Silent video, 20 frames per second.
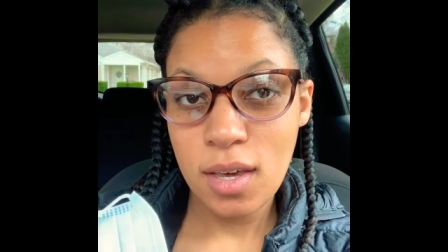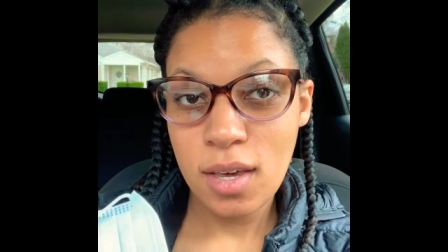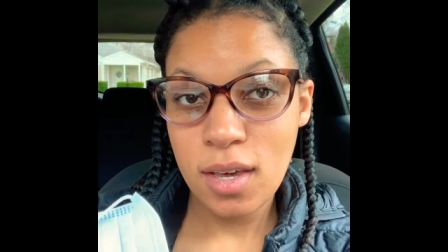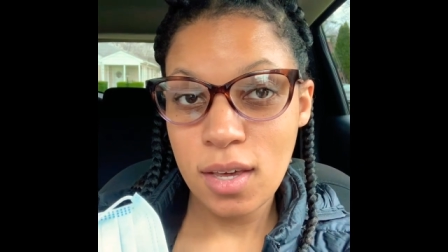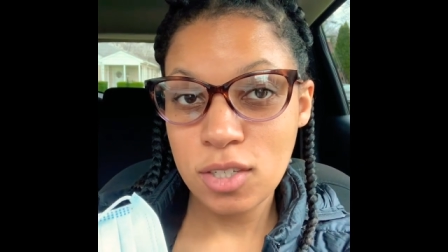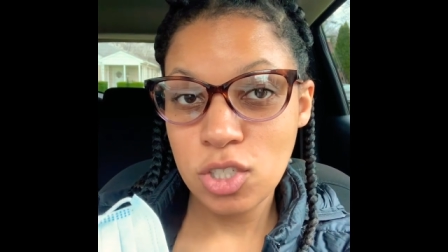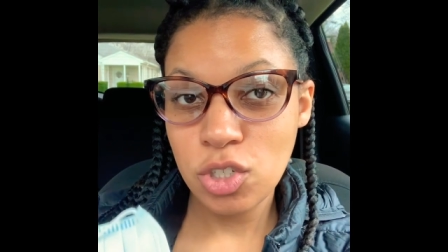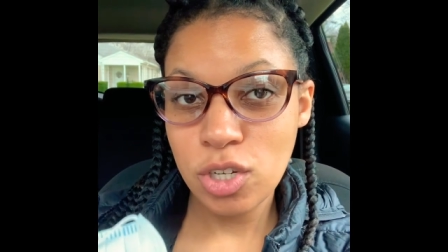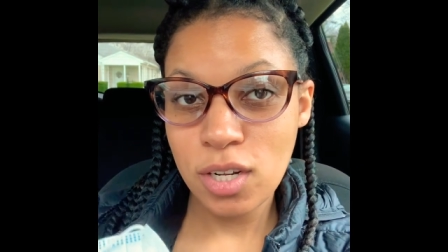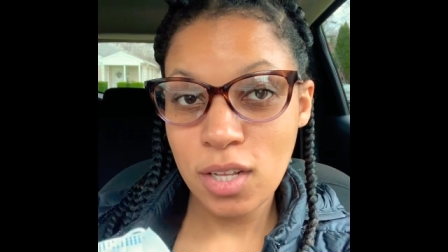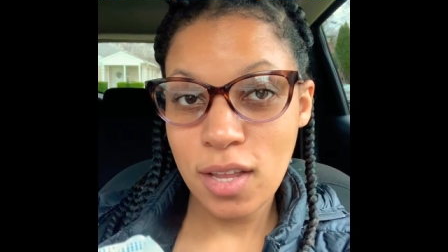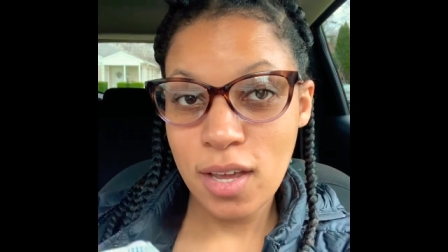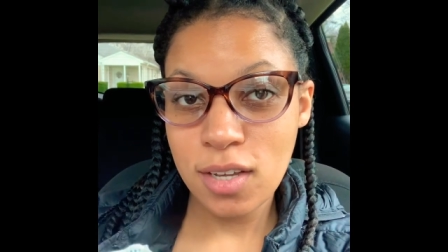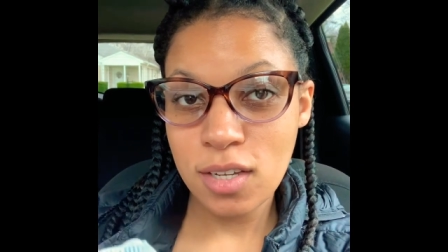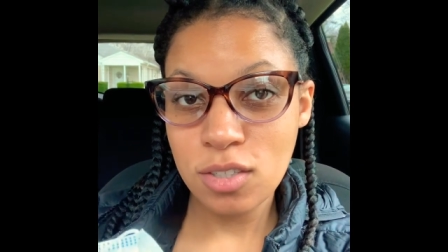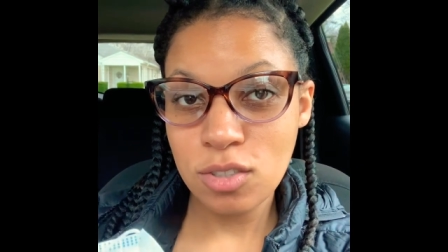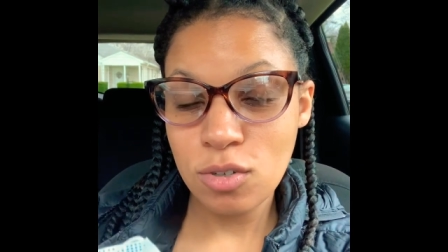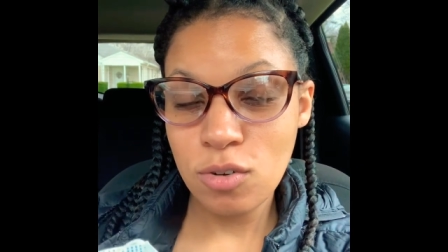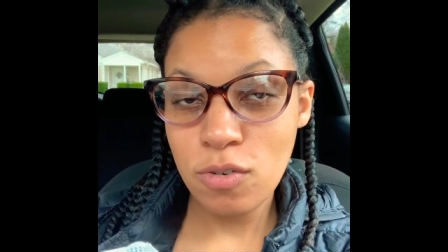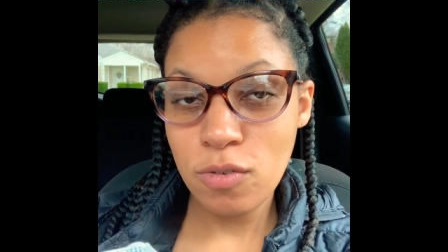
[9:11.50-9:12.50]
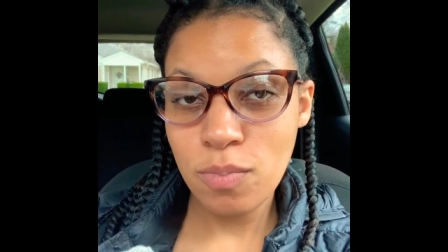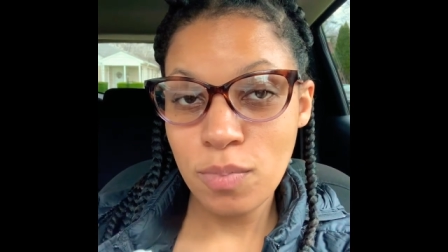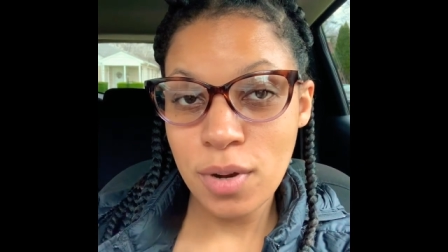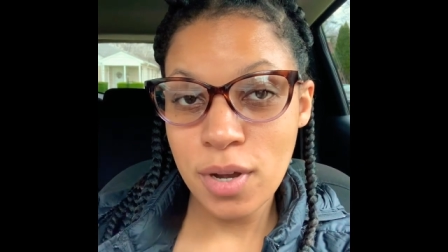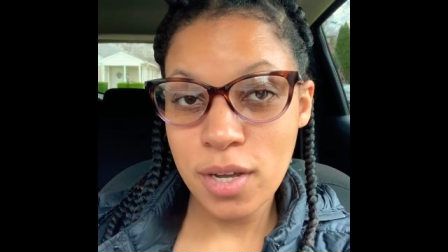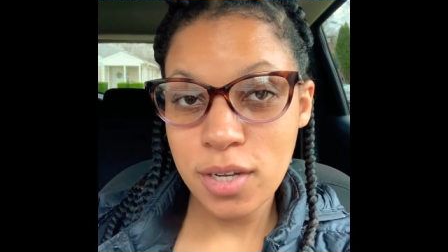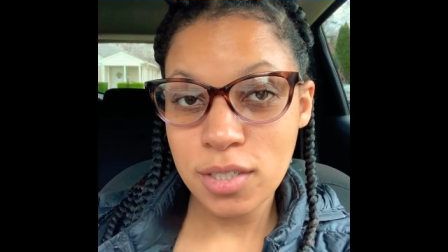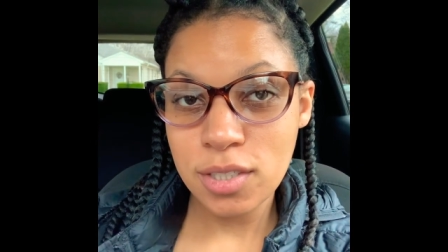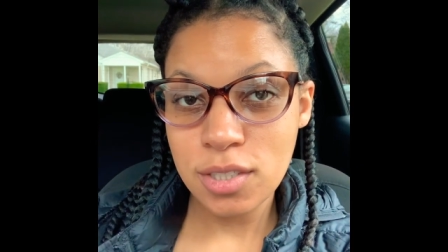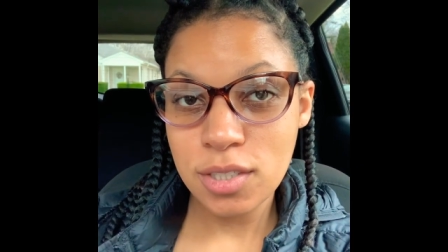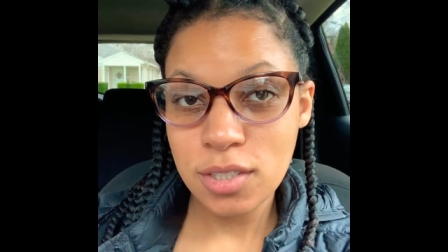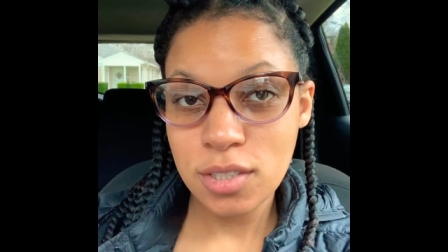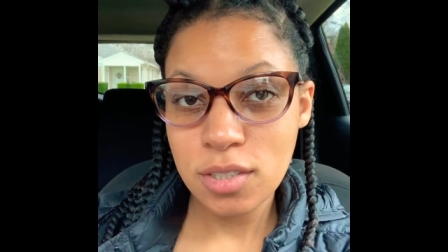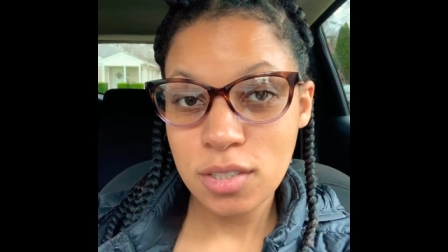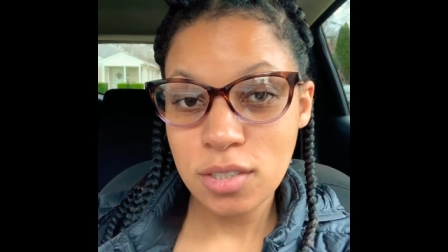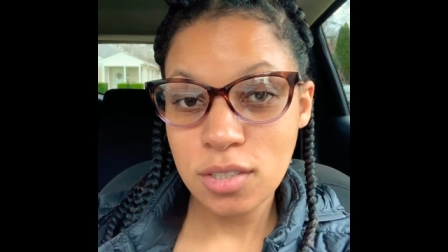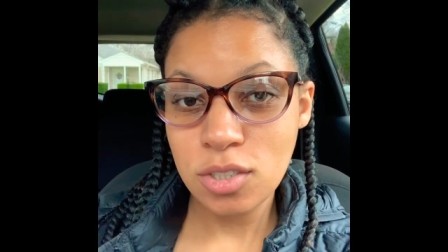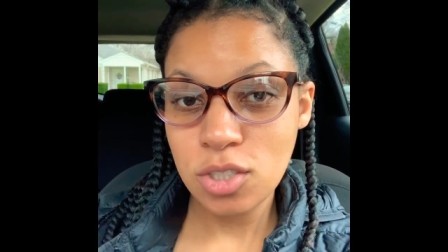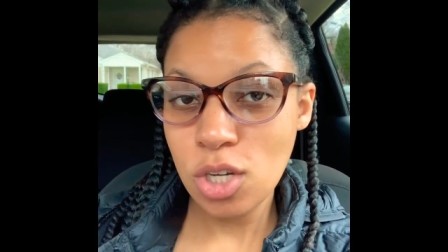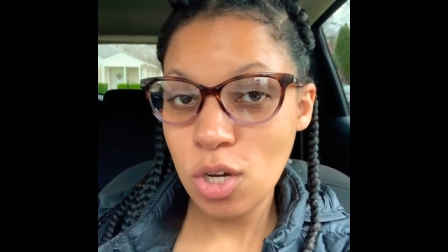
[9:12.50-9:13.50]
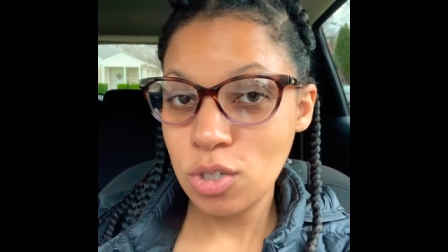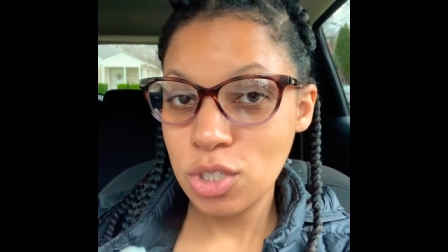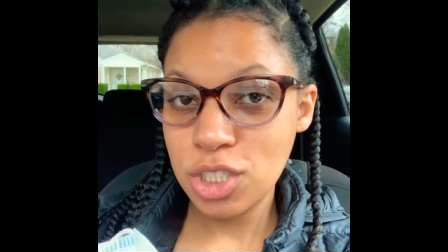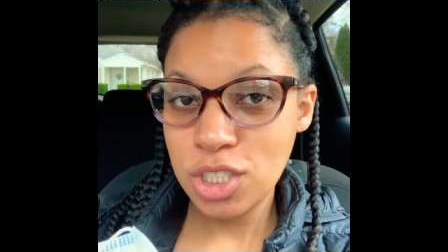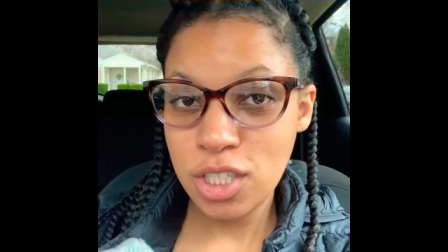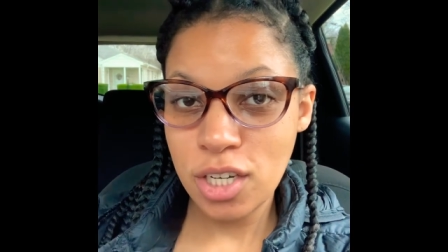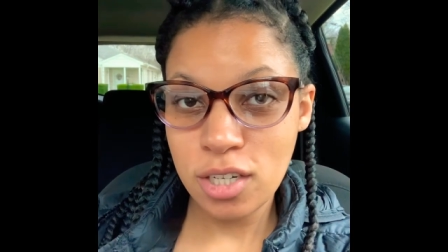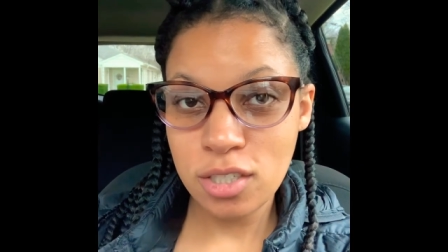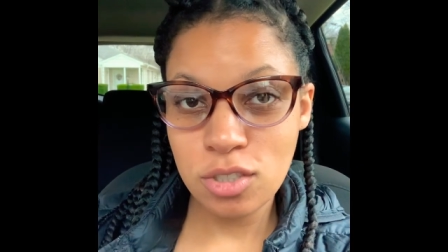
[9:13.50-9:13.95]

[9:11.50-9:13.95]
Treat it like a toothbrush. You don't share